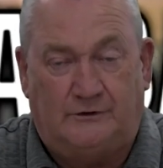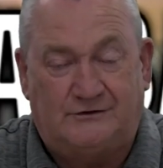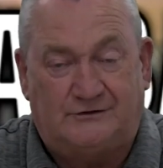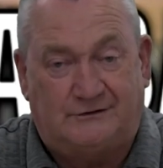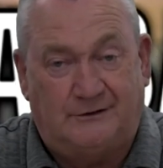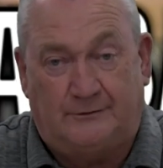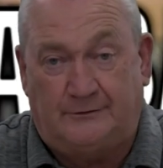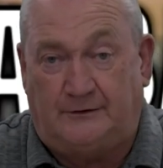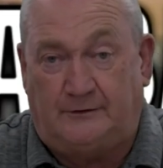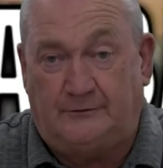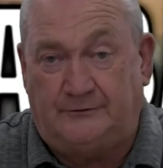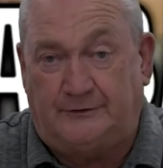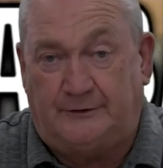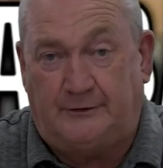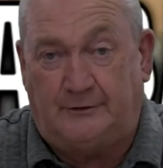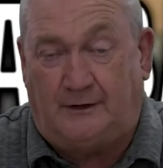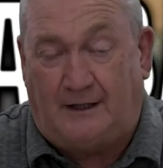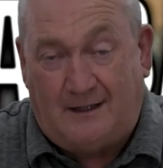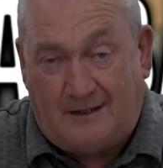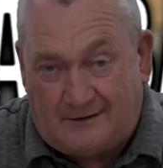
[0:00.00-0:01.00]
We still don't
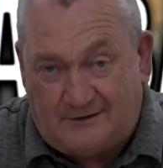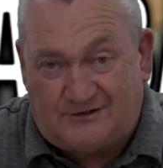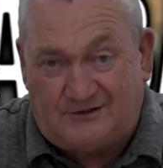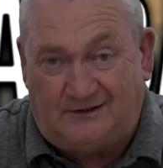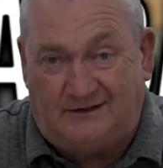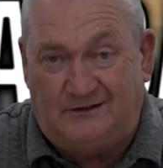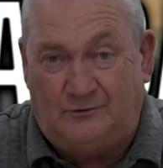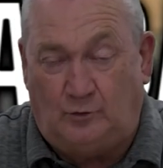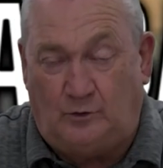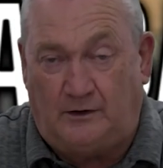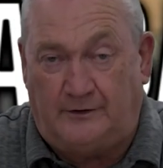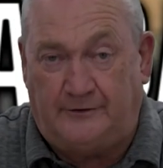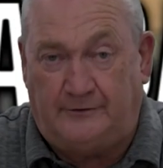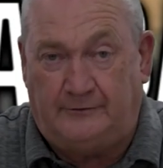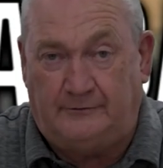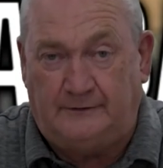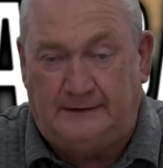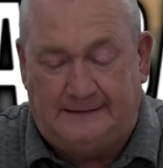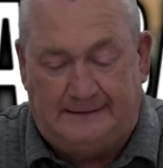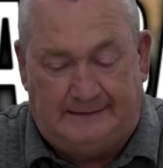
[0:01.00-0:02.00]
know, honestly,
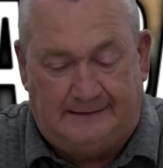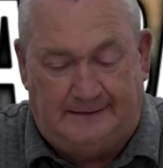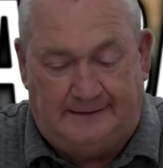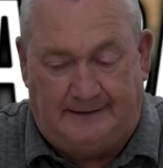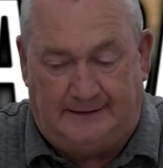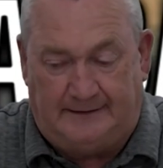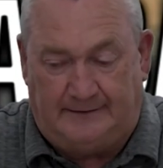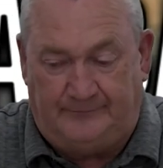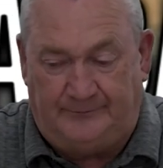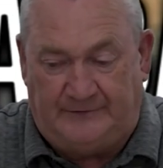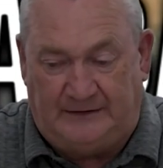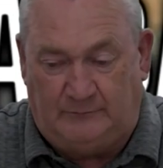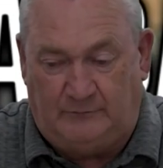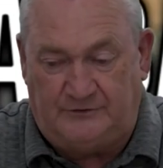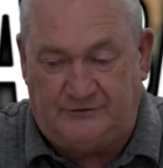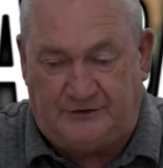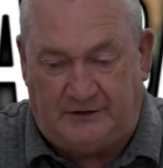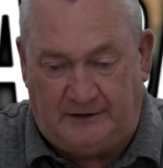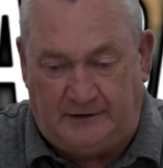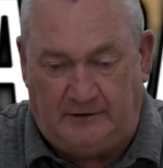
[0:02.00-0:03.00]
whether uh,
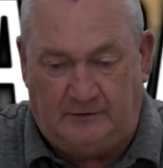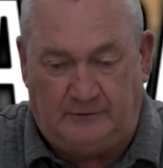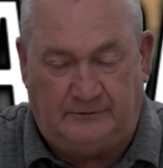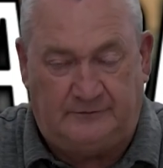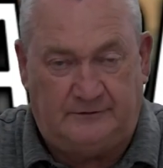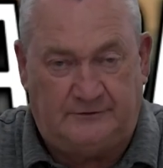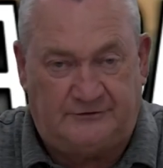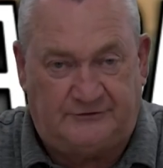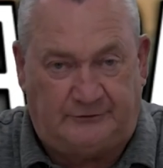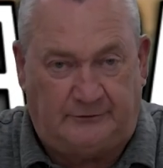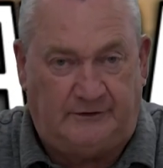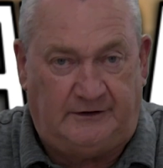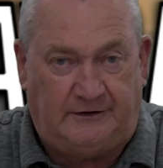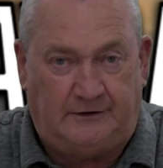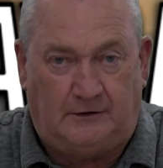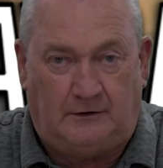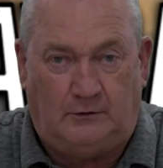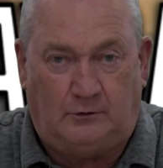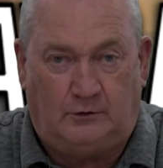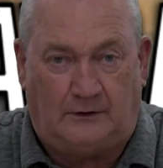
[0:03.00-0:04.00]
it was here in the
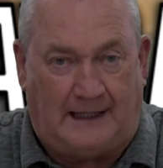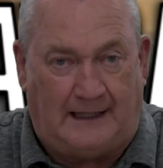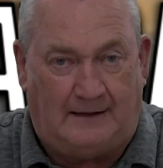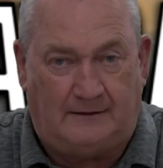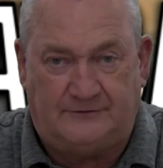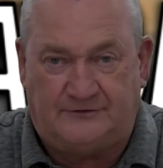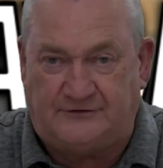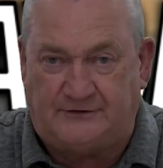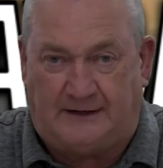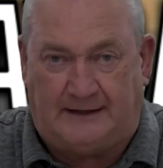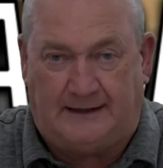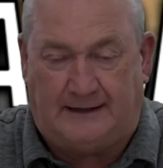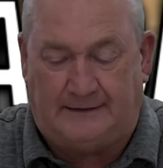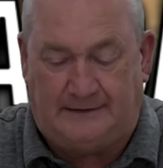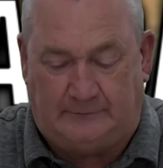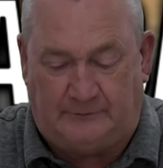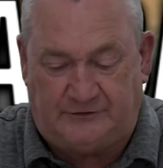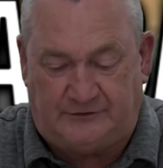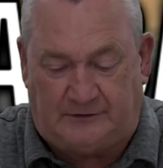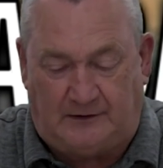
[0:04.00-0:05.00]
studio or
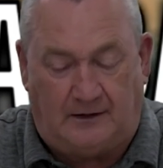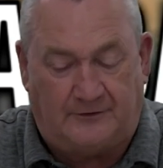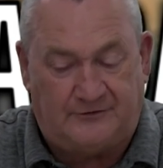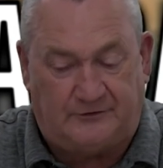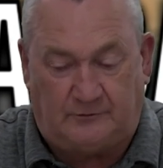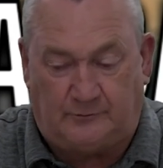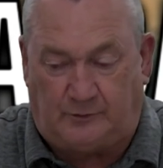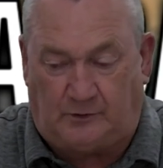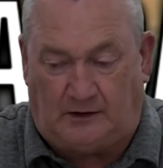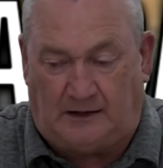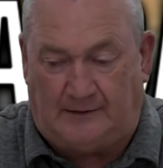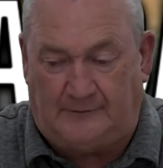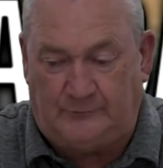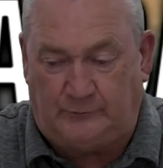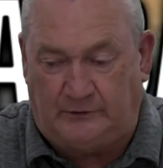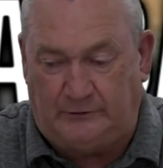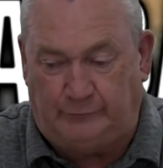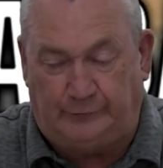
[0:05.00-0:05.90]
outside that was causing the problem.